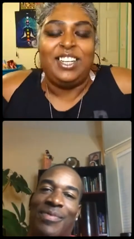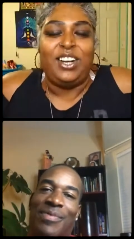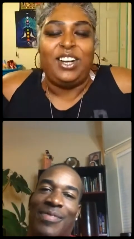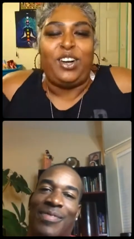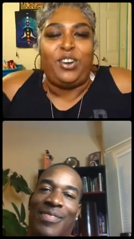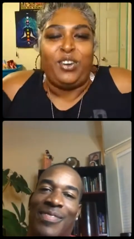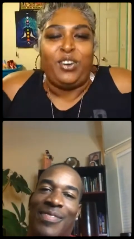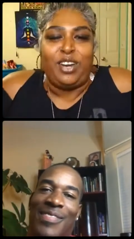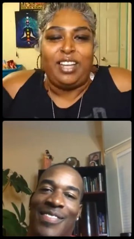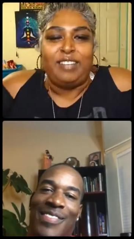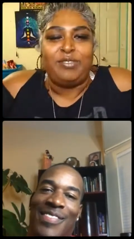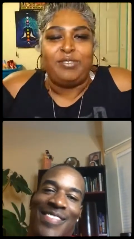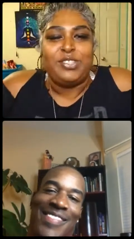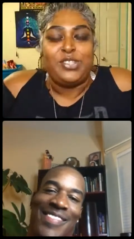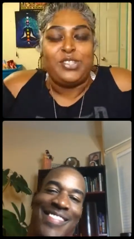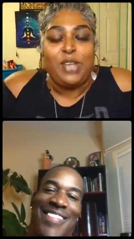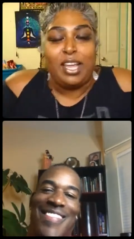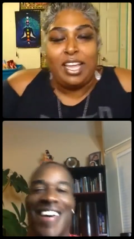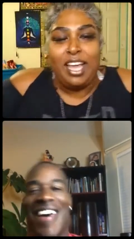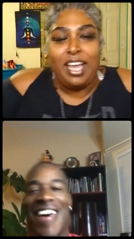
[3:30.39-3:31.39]
Speaker 1: All right. So
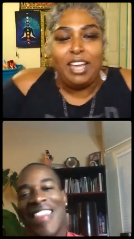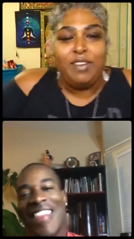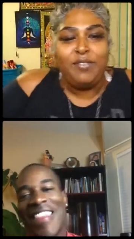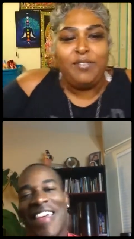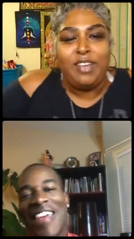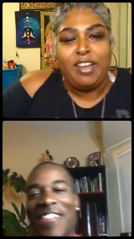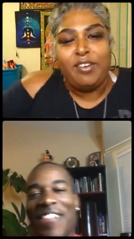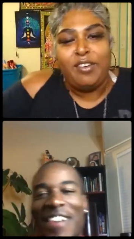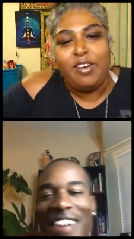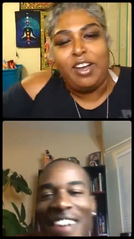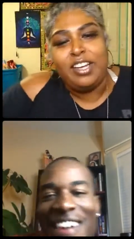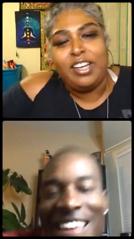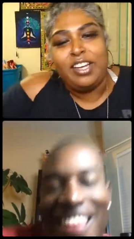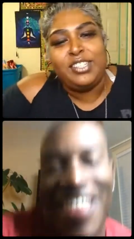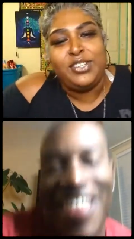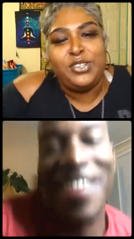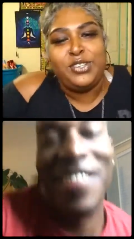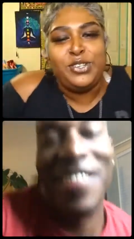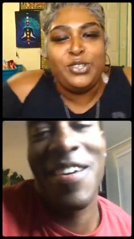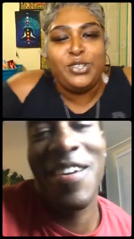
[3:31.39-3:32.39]
I kind I of love it. I
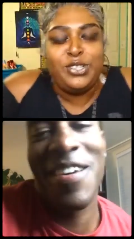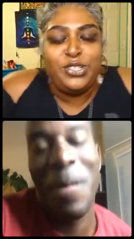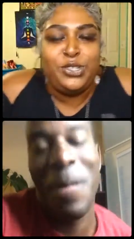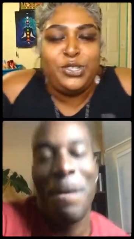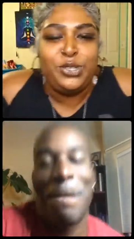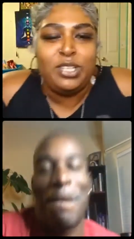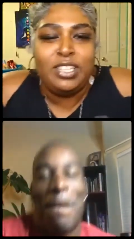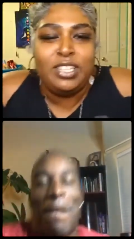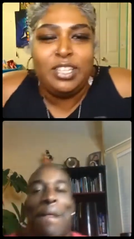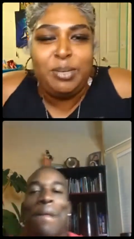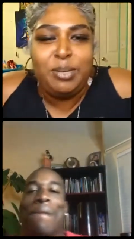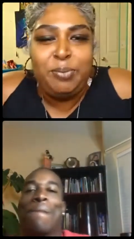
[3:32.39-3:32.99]
love it. You a little